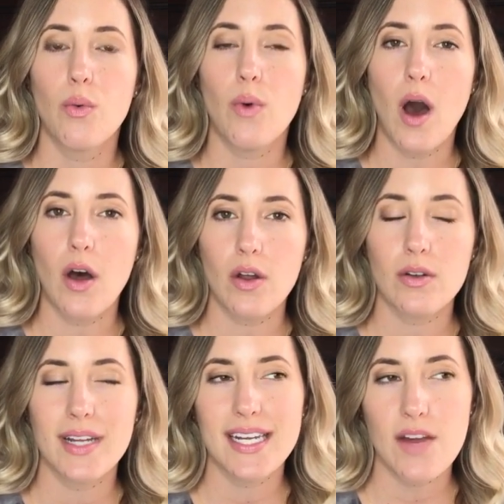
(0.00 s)

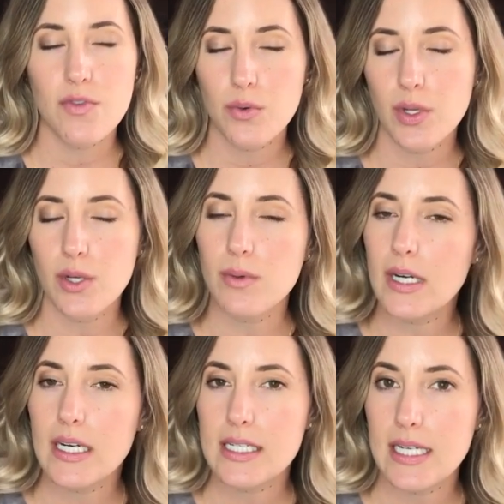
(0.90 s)
Well, it never really
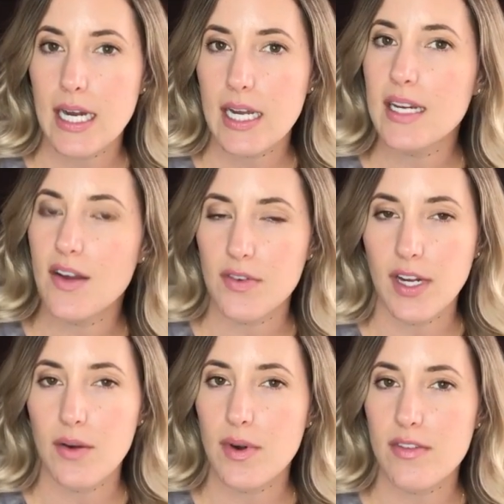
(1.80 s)
worked and I could never
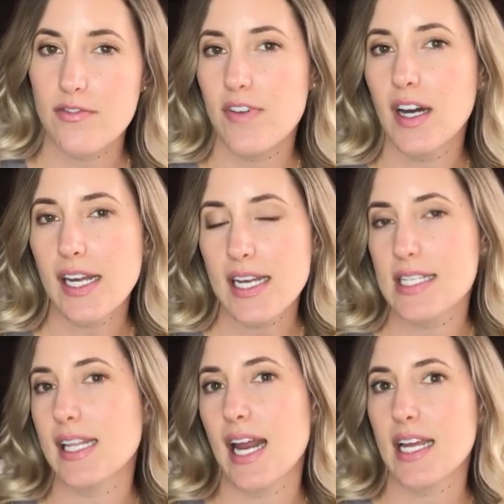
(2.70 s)
get rid of the
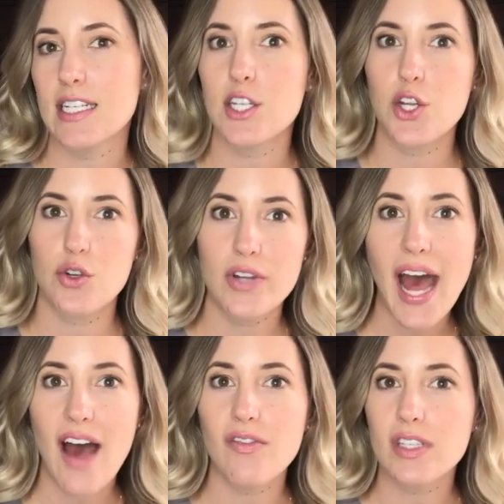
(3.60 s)
fungus and I continued to
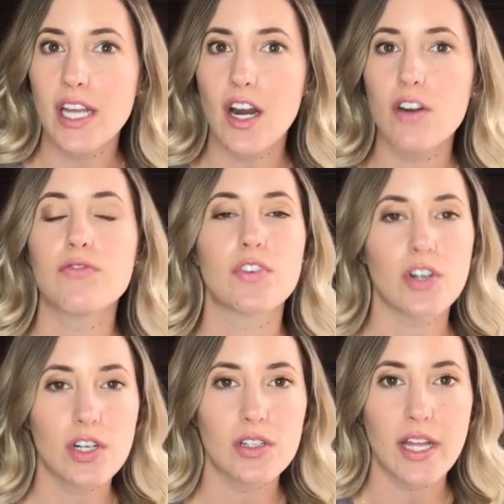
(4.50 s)
have it there
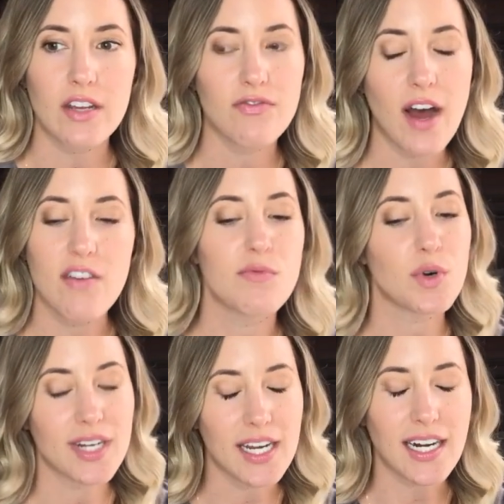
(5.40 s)
for like five
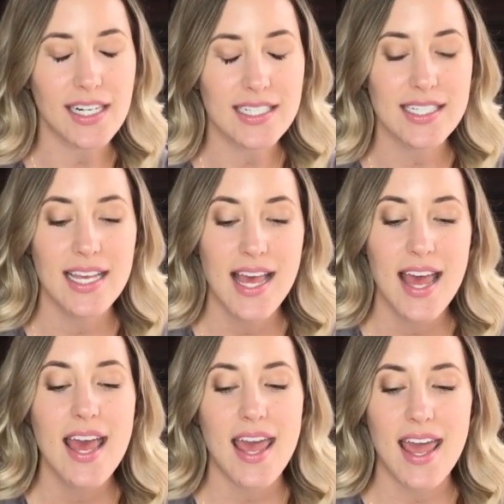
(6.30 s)
more years.
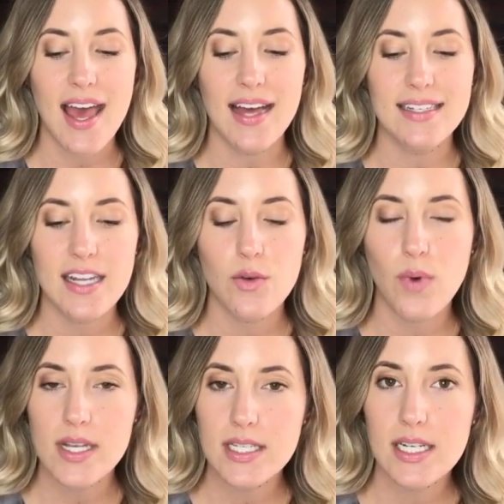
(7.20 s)
And it
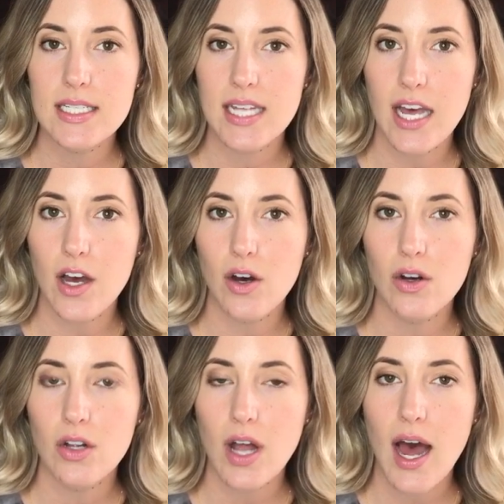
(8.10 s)
wasn't
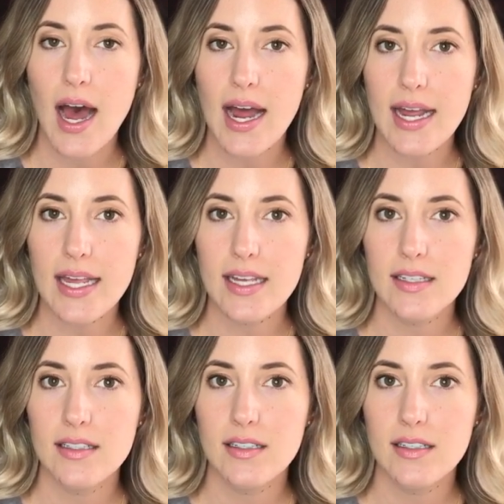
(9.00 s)
until I